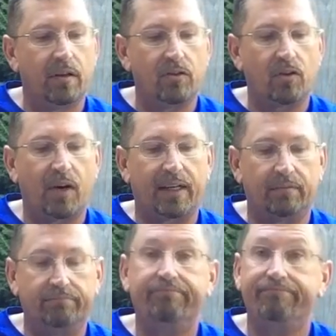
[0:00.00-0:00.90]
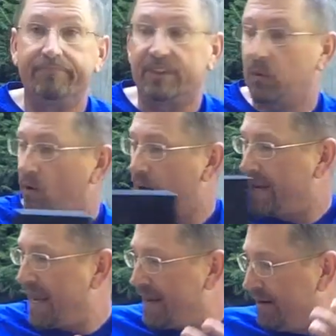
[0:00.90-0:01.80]
so I can see where I'm
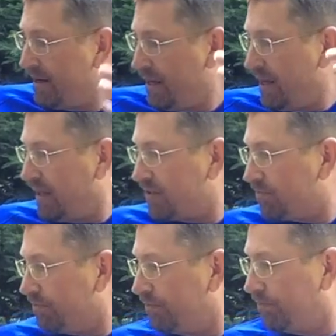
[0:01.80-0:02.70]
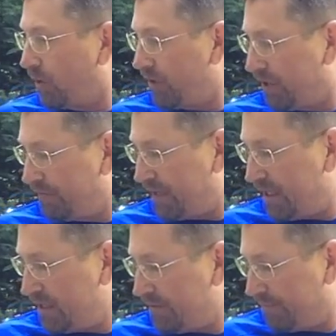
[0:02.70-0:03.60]
at. It's pretty
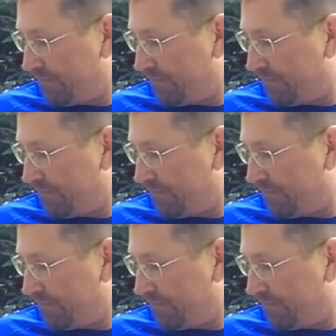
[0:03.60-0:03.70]
convenient.